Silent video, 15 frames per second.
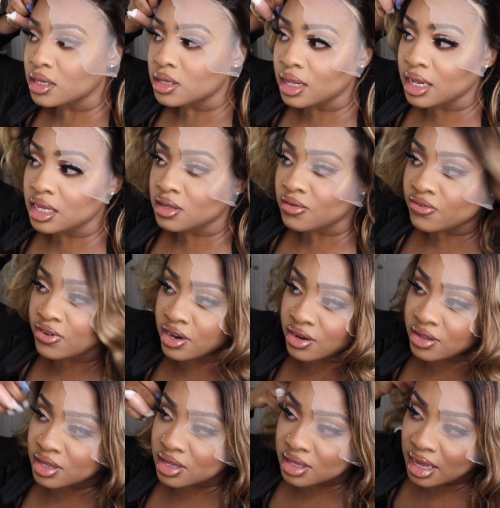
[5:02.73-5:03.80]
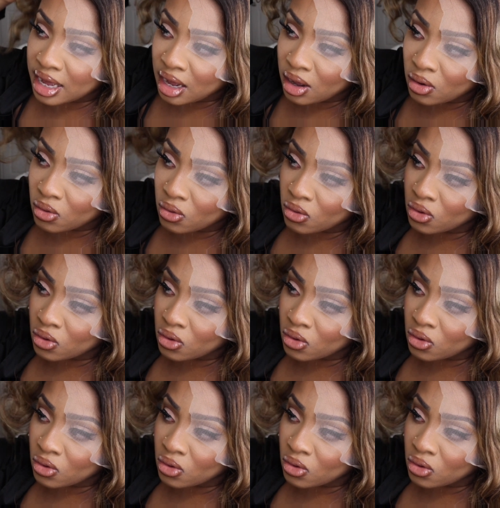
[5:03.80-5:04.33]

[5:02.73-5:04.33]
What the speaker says: So let's figure this out.